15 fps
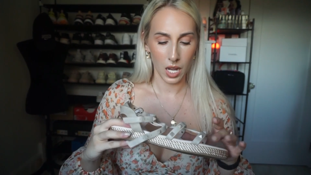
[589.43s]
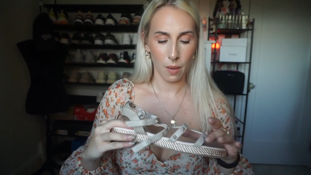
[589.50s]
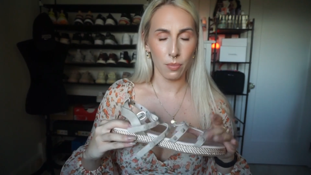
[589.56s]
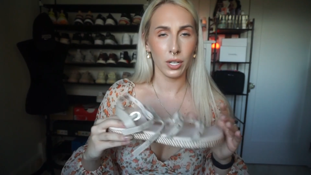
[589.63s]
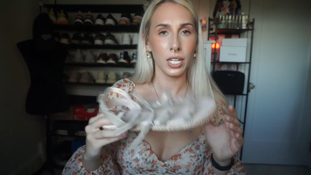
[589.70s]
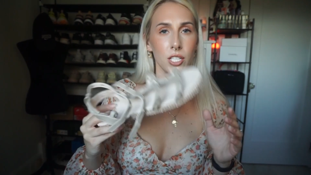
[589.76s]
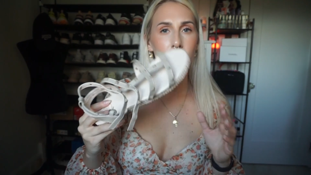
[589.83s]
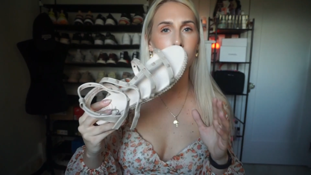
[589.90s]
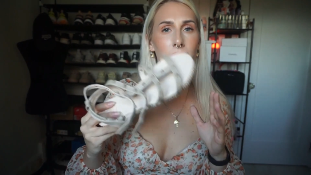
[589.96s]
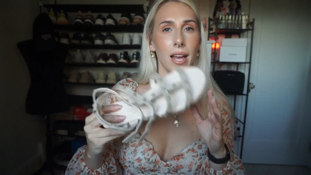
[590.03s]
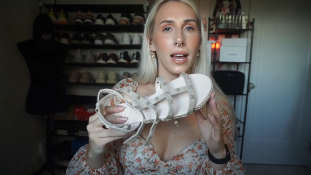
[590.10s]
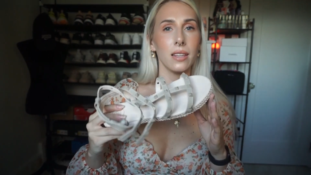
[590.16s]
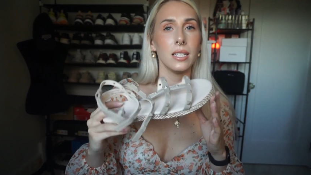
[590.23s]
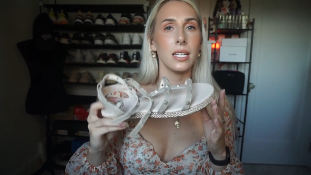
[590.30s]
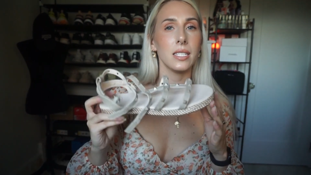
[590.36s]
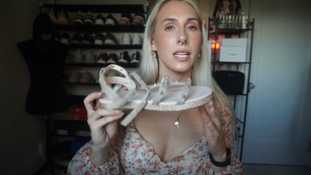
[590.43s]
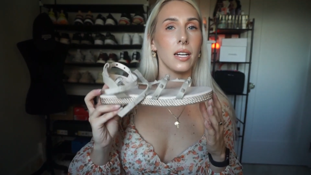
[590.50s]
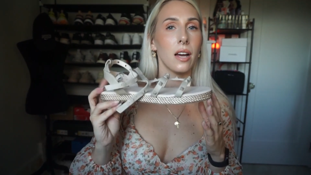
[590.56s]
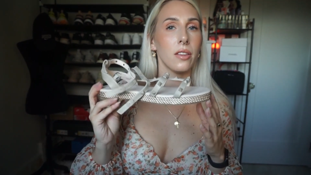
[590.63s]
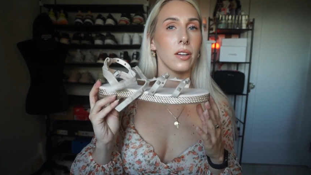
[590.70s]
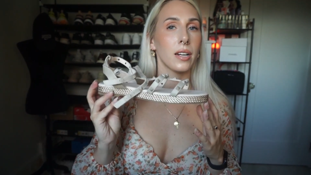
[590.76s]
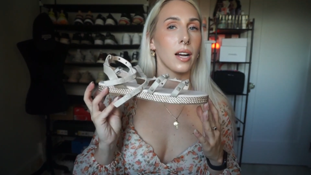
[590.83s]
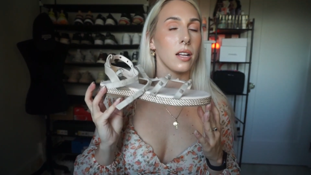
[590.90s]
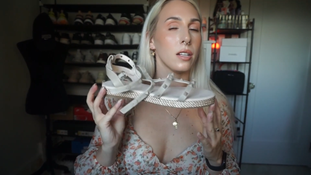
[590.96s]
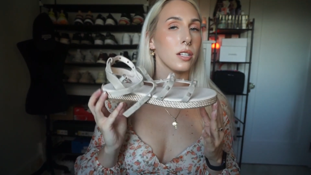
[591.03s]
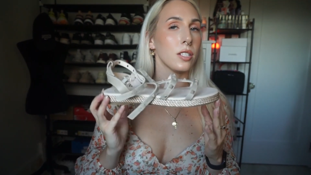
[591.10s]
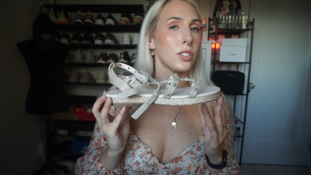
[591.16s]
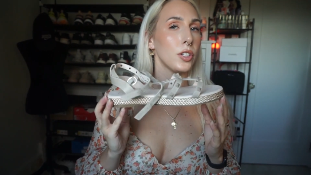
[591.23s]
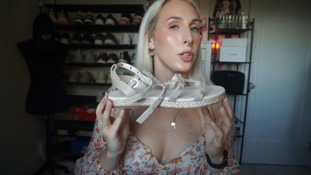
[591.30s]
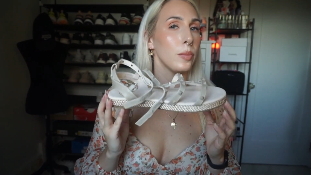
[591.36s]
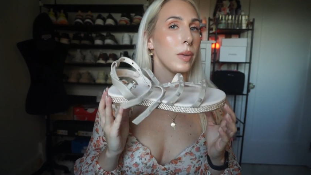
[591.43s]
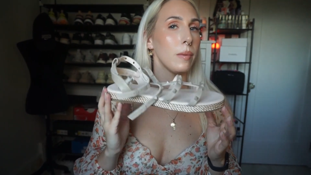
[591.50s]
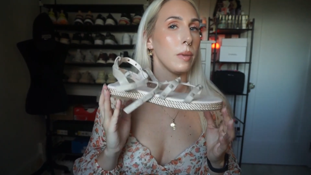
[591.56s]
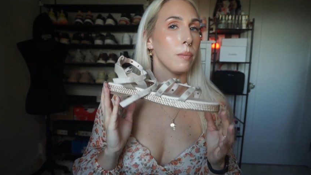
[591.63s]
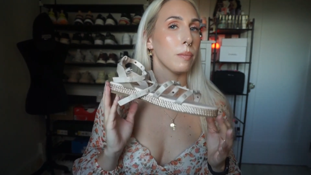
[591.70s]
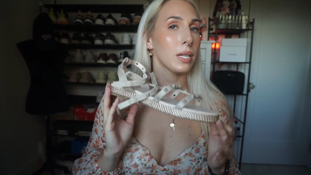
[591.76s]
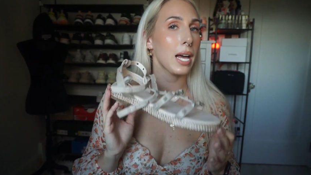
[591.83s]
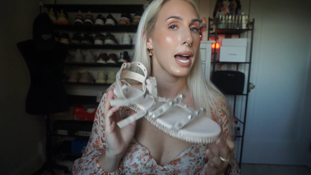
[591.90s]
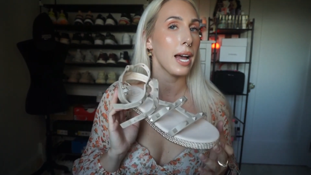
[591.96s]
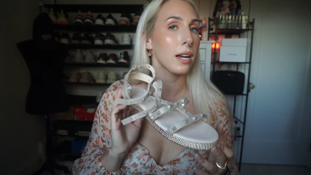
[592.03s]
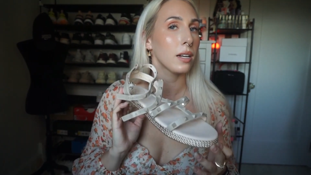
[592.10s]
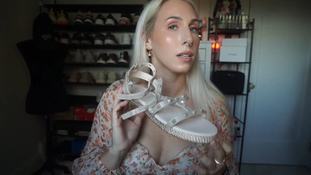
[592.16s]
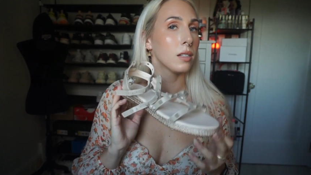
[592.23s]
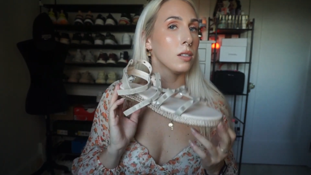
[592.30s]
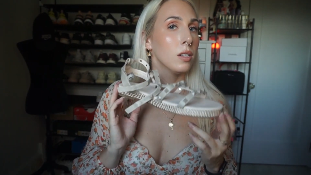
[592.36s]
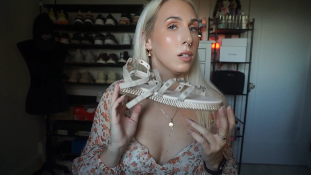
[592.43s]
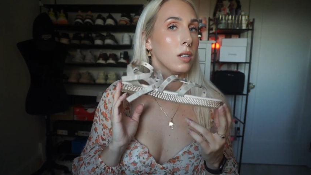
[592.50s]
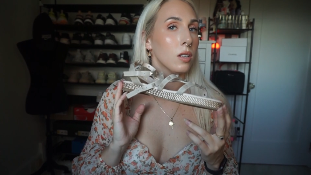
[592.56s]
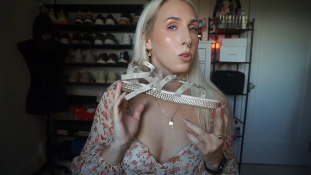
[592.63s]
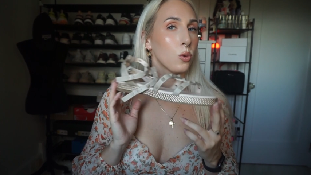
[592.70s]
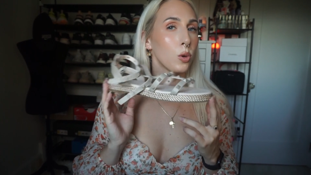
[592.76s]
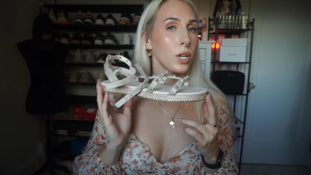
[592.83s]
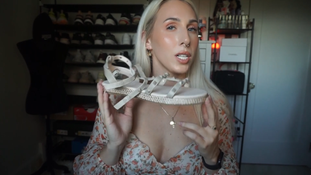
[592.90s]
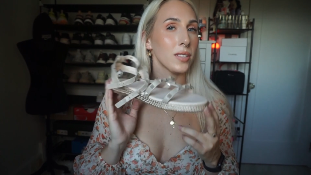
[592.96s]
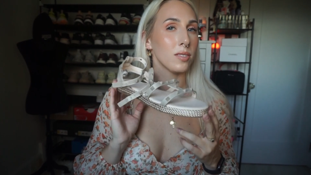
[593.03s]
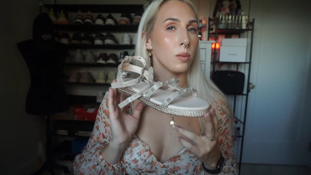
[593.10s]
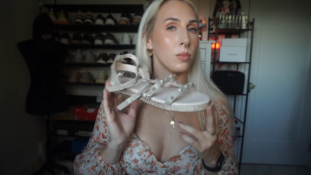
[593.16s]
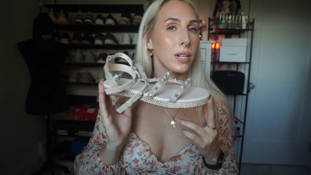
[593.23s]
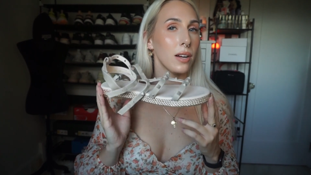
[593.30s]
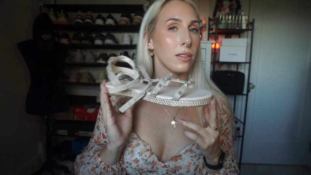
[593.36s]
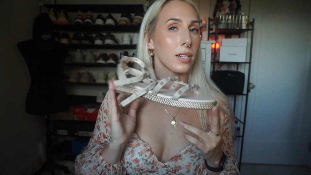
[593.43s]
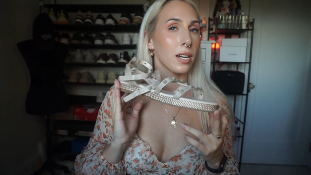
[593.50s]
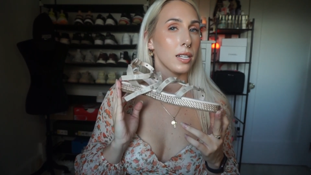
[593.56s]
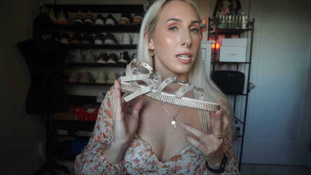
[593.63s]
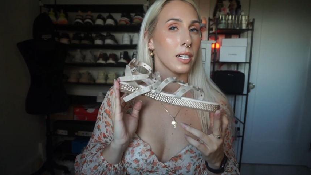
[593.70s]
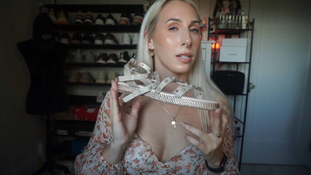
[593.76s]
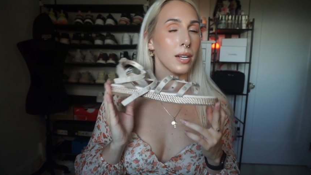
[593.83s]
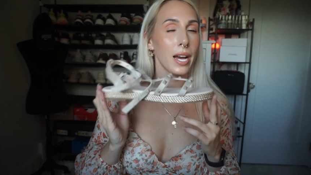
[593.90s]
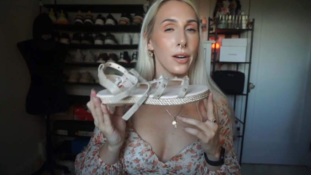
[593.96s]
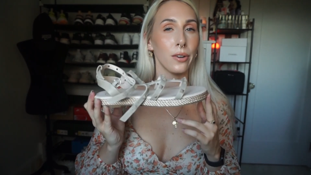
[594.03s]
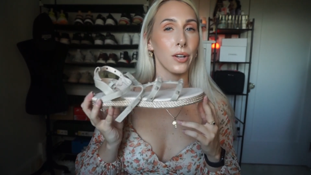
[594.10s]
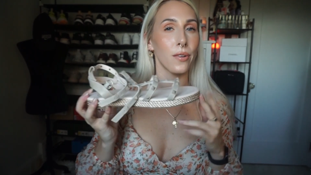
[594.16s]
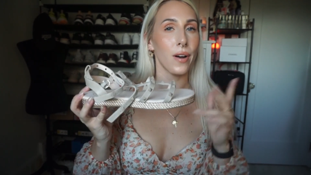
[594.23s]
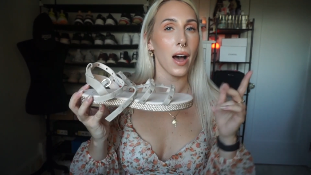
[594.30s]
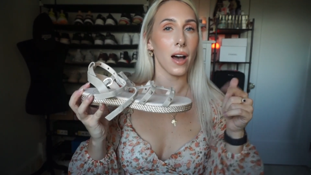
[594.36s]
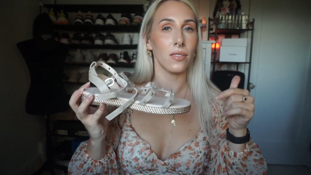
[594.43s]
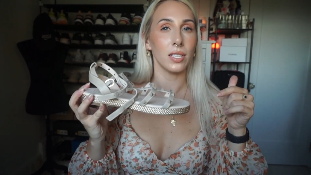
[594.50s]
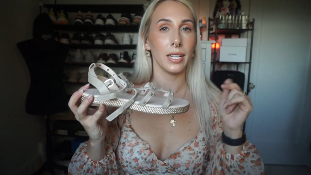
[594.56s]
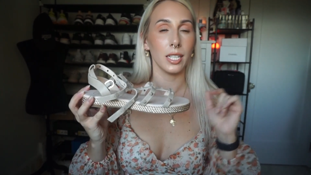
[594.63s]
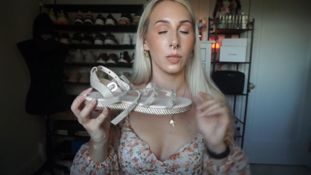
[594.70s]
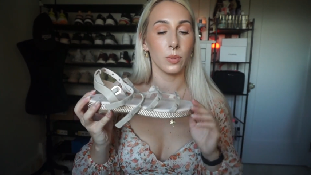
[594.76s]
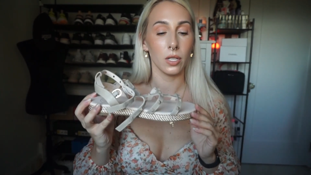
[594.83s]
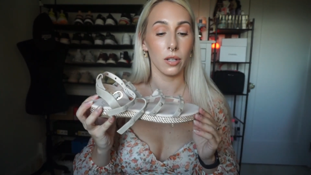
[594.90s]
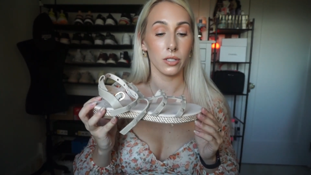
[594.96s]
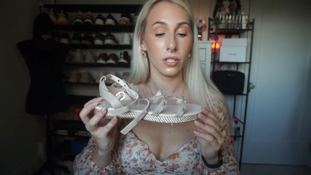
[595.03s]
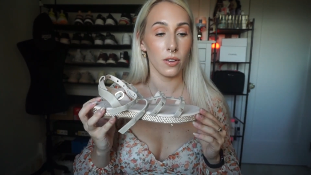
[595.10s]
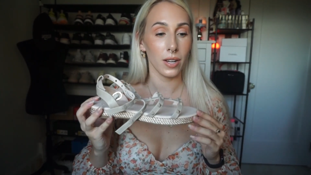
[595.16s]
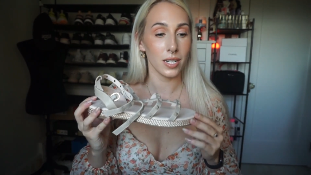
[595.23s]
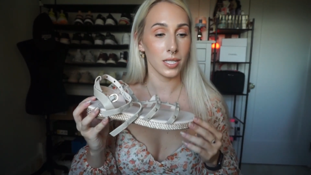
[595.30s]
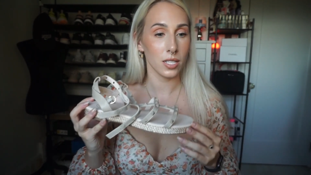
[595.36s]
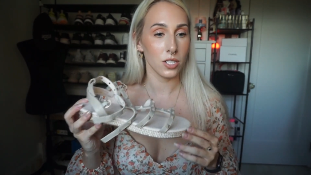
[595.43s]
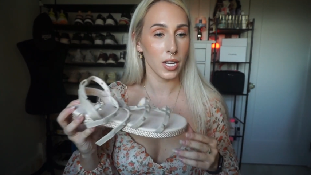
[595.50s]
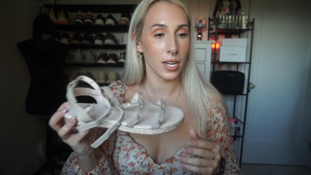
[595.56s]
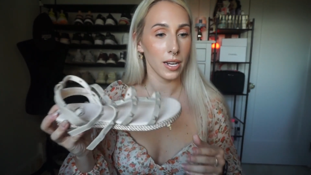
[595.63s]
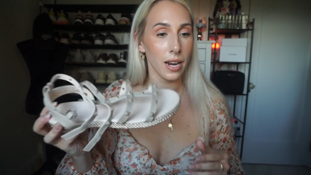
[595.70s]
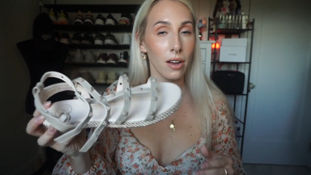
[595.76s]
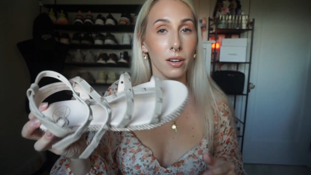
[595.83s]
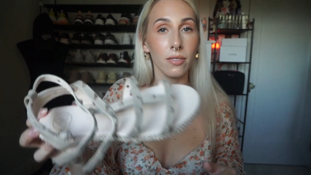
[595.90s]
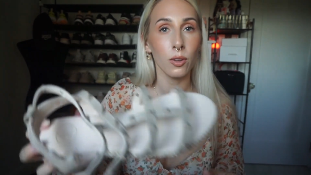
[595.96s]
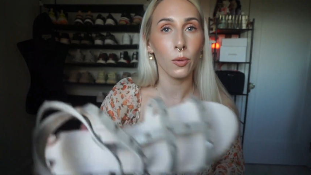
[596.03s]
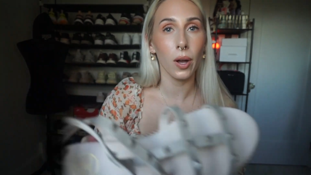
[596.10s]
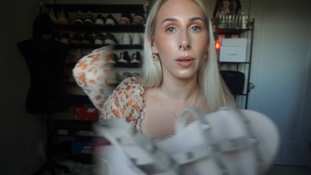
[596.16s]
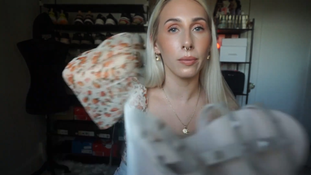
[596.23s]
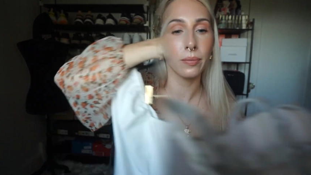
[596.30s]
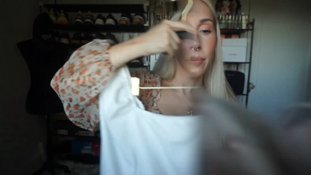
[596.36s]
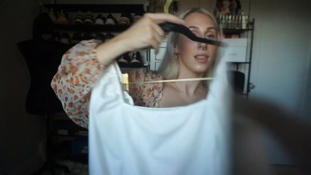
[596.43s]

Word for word: I'm pretty sure they had these in other colors too, maybe black or a different brown color. I don't know. I'll have it linked below so you guys can check it out if you want.